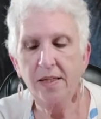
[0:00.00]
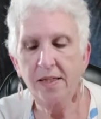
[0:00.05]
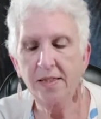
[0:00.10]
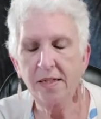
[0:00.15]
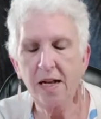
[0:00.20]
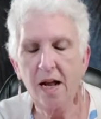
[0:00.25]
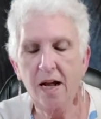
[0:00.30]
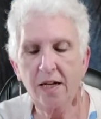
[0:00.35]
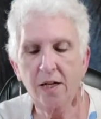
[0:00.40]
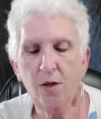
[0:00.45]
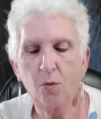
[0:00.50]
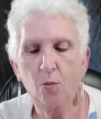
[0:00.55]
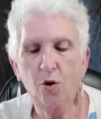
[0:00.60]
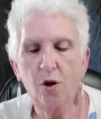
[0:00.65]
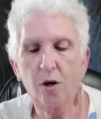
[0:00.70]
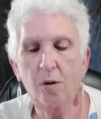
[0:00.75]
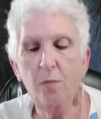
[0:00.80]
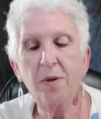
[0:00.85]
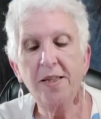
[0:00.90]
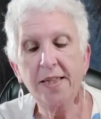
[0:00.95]
It's not going to
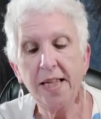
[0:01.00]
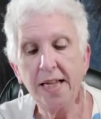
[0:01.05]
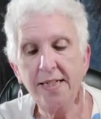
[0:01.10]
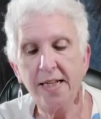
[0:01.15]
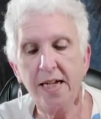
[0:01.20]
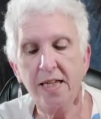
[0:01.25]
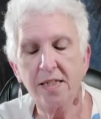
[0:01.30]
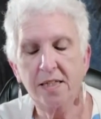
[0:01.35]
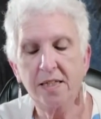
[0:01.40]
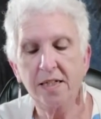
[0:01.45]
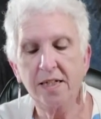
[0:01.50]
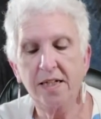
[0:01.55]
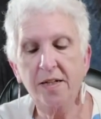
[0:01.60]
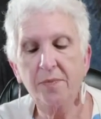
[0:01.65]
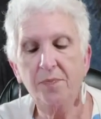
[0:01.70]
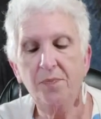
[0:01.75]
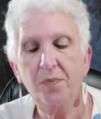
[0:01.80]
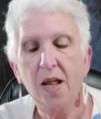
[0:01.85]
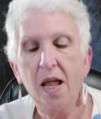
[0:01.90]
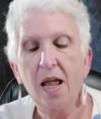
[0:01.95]
work. But they tested
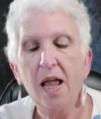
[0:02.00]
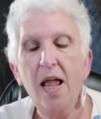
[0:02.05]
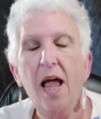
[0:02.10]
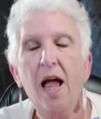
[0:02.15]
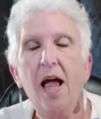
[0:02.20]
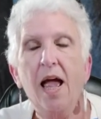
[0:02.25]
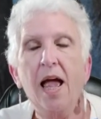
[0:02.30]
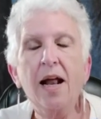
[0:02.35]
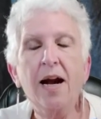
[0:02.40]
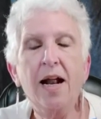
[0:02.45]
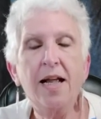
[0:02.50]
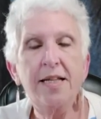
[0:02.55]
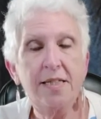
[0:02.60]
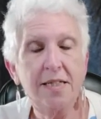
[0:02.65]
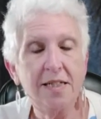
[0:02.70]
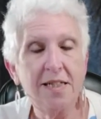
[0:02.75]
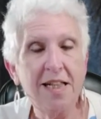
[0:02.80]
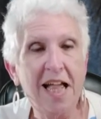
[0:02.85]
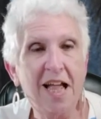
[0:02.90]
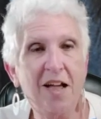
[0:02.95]
it, and I
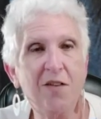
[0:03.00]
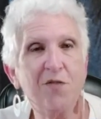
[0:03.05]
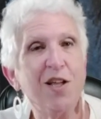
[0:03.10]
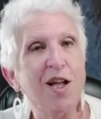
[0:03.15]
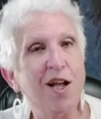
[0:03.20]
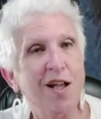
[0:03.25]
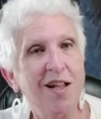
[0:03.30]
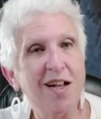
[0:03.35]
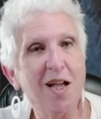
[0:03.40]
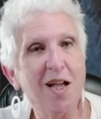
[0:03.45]
still have the